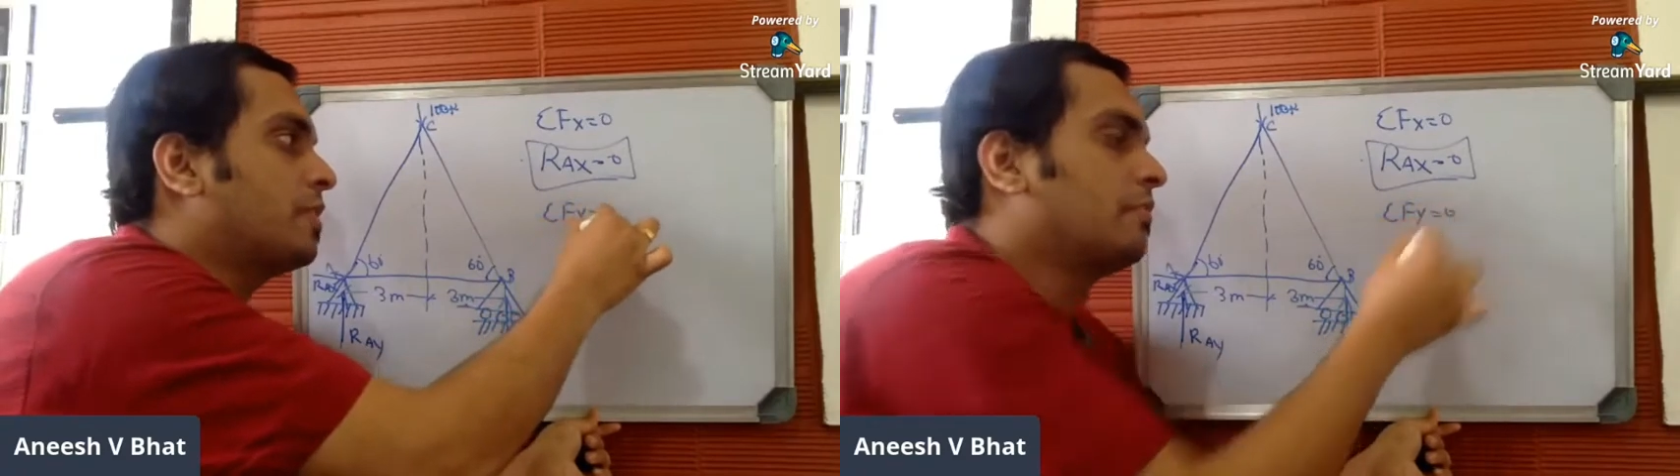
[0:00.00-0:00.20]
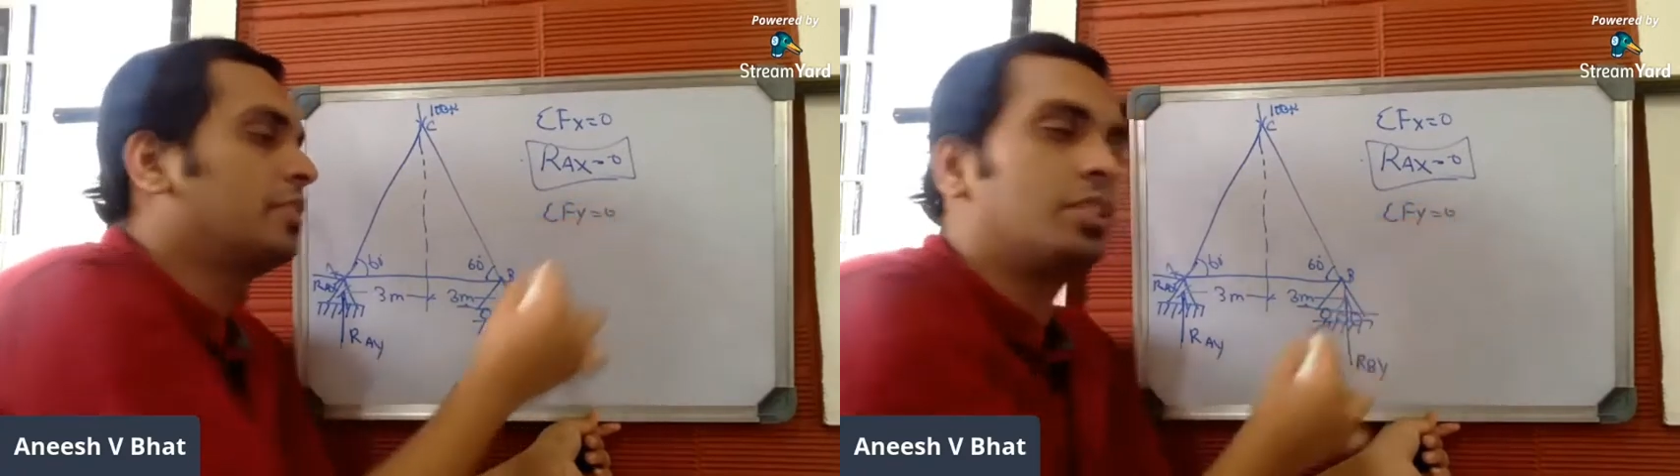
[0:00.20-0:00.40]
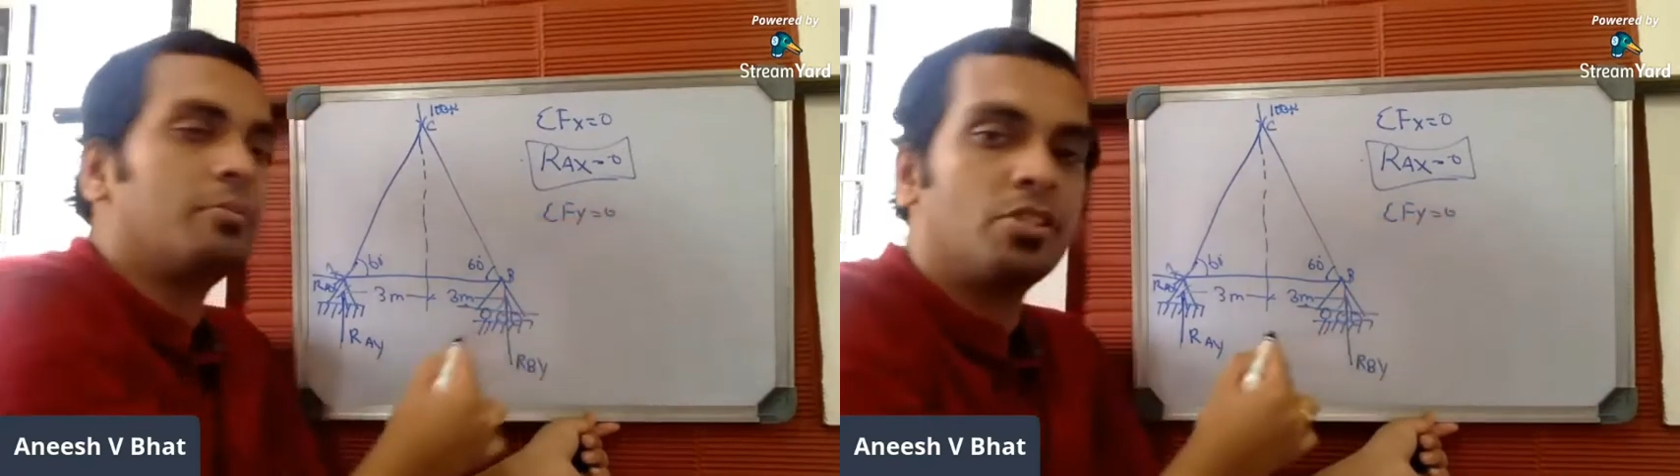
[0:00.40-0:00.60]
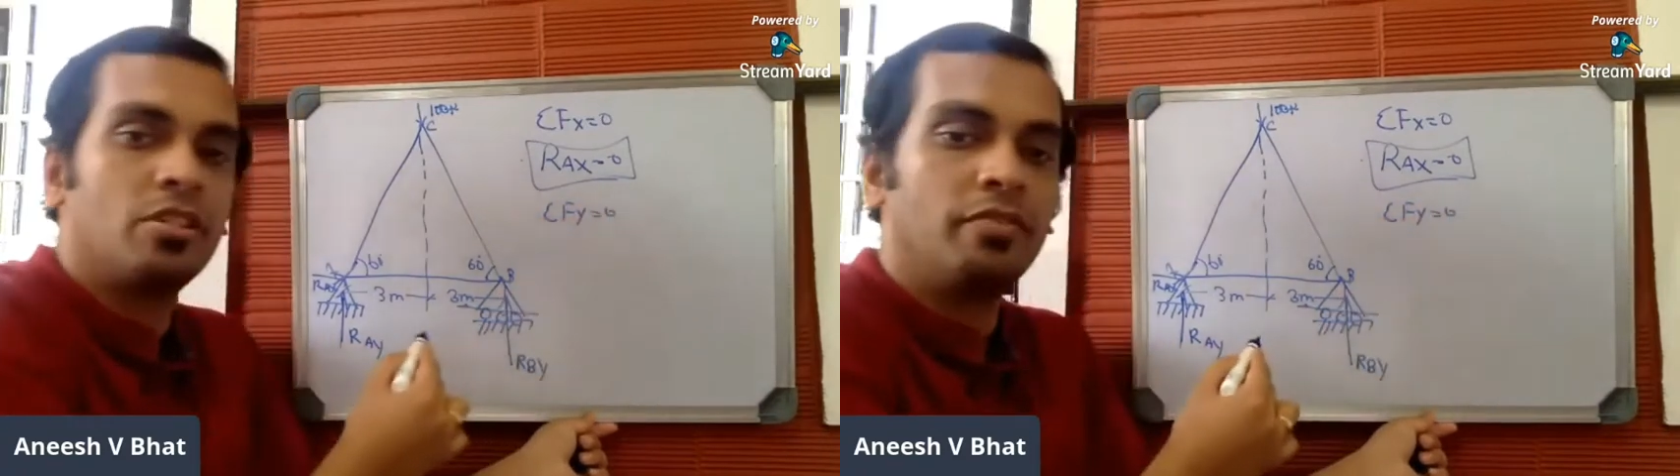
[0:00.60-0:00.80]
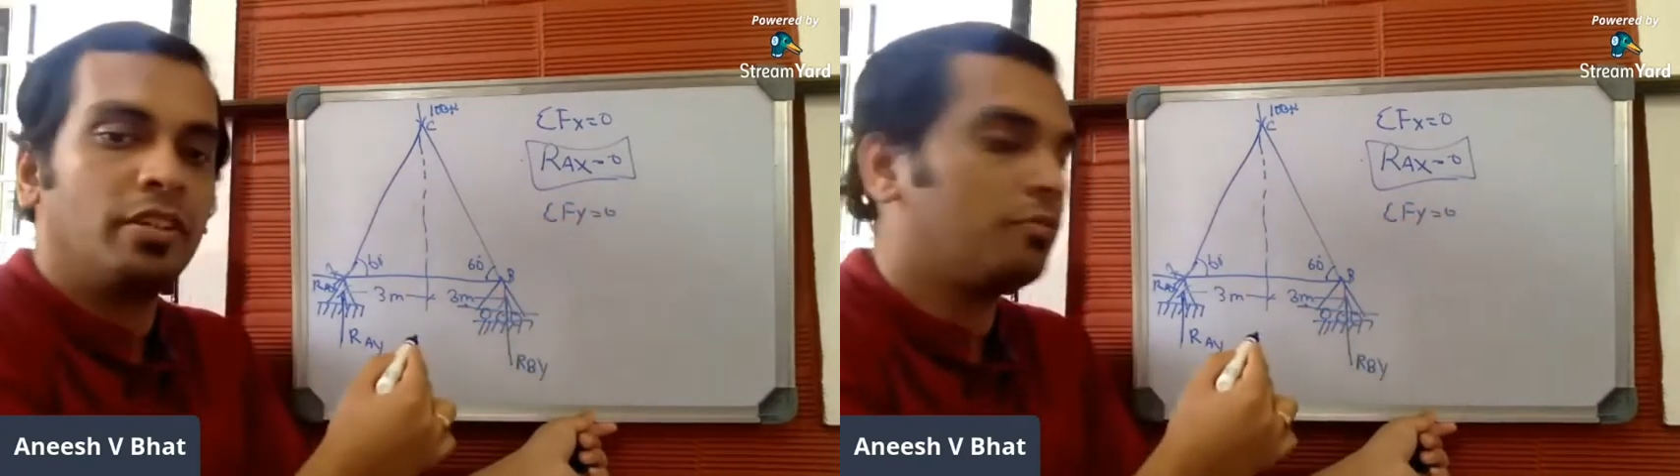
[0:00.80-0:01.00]
Which is summation
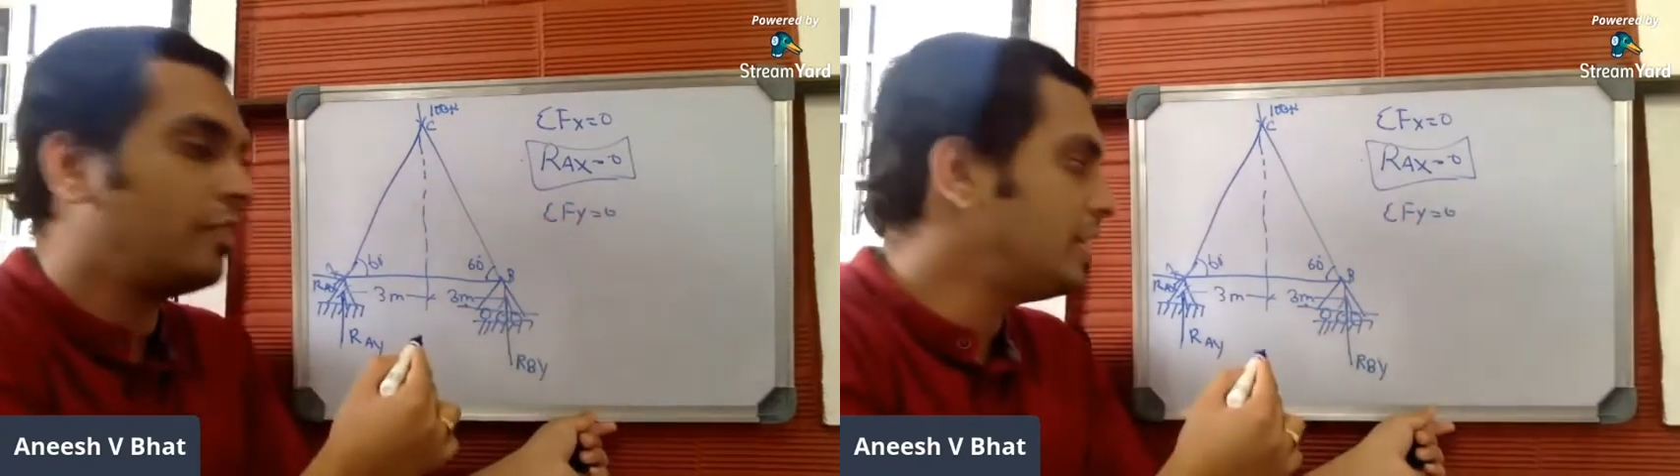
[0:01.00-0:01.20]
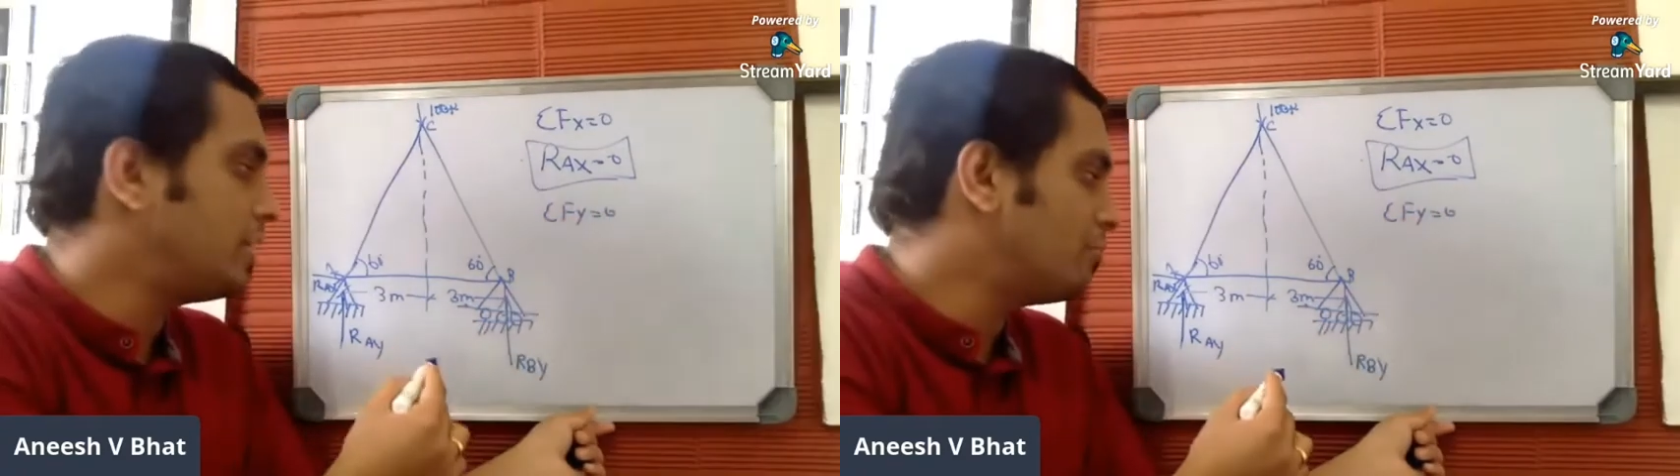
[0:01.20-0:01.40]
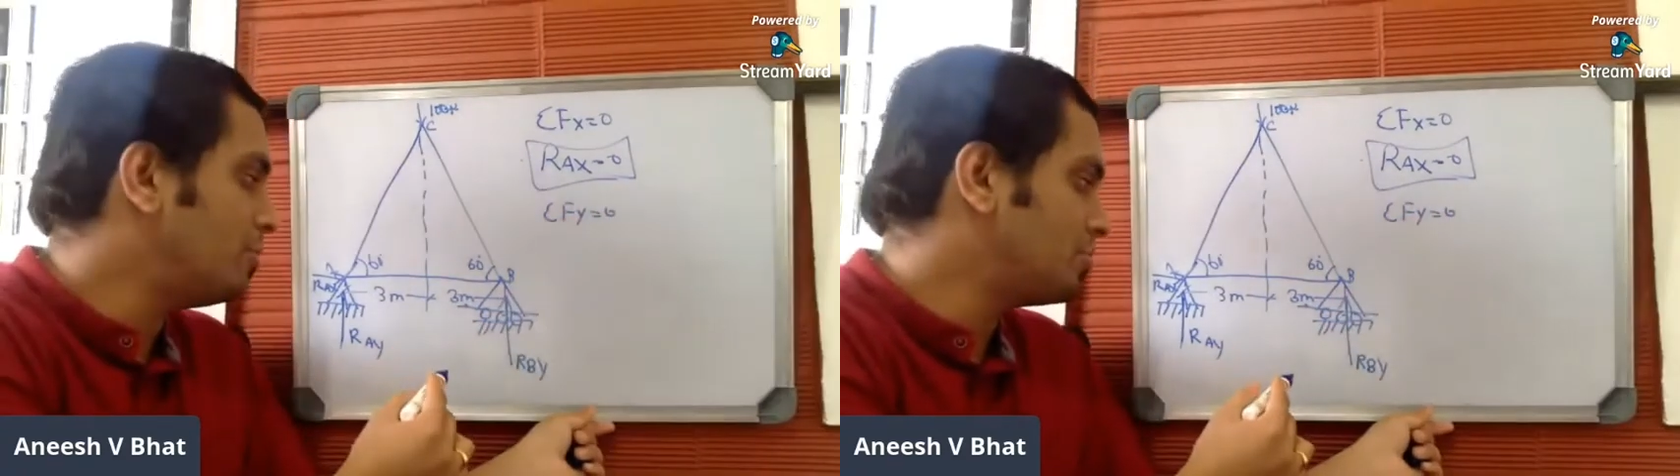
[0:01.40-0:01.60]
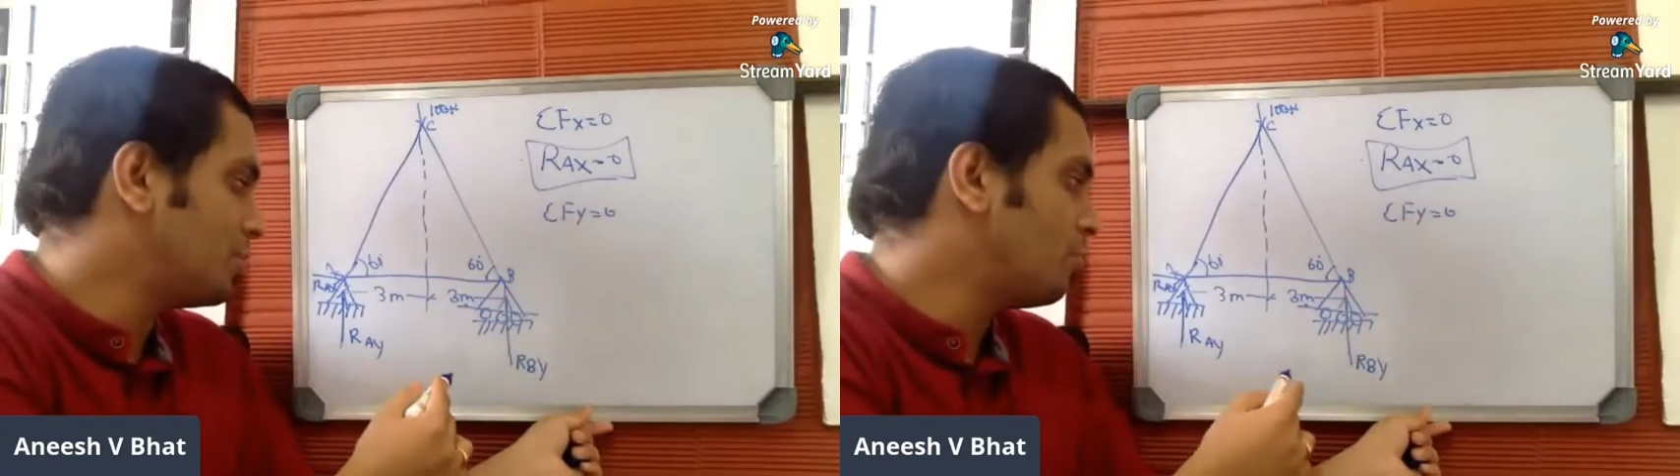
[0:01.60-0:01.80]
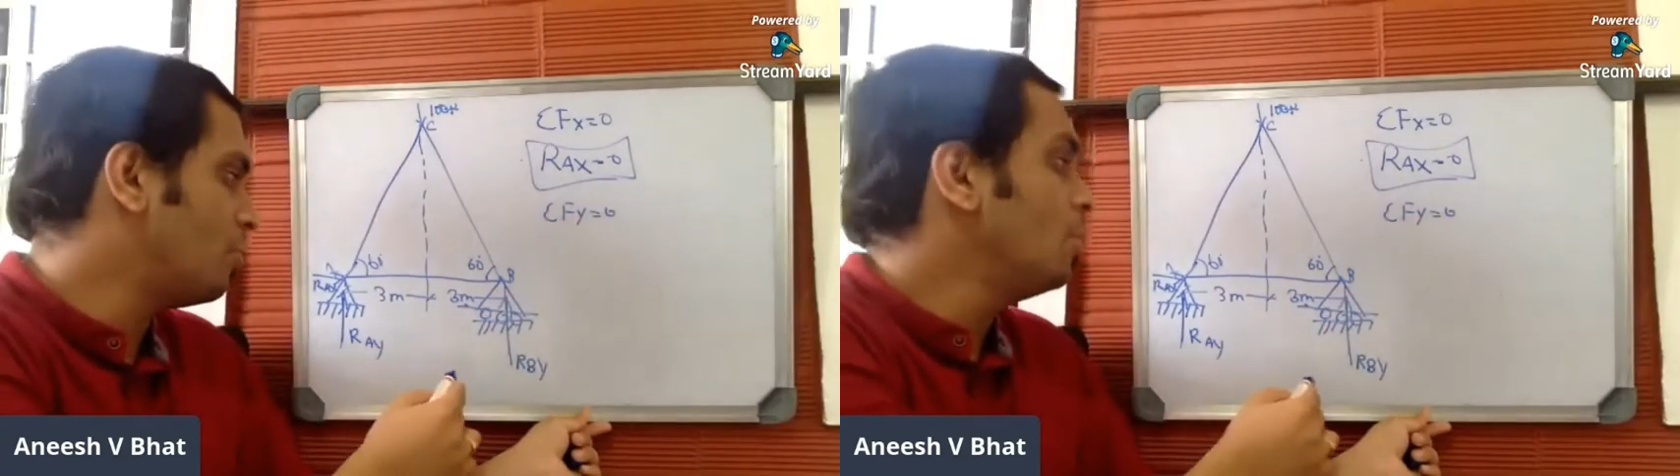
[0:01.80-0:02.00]
of Fy equal to
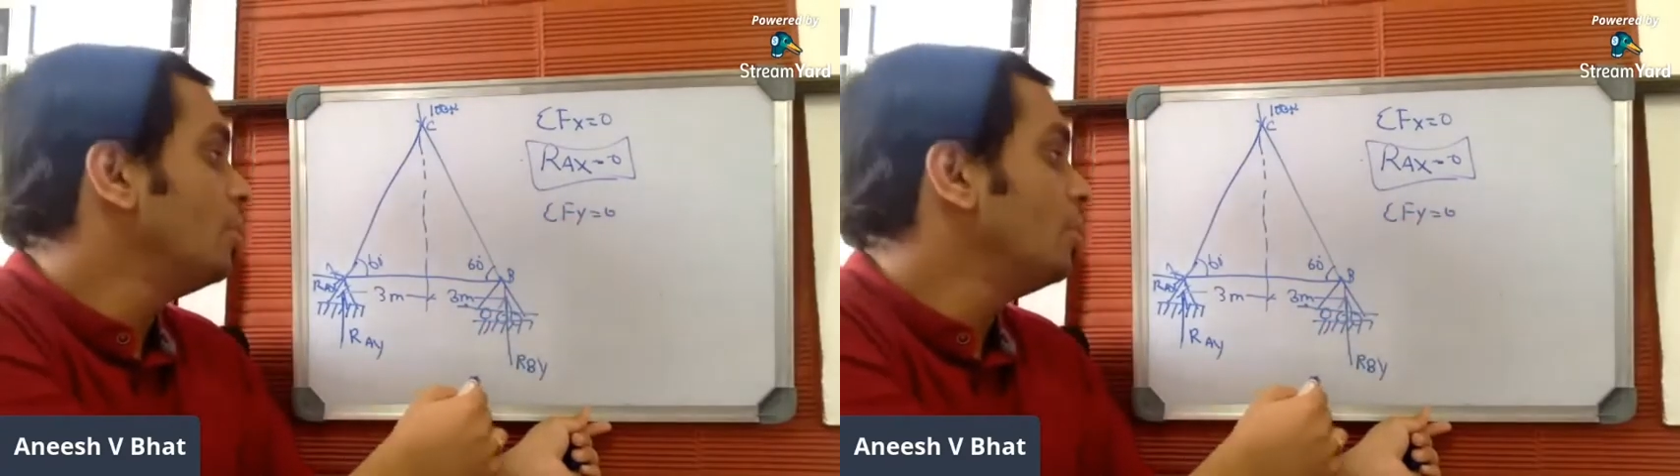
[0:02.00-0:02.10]
0.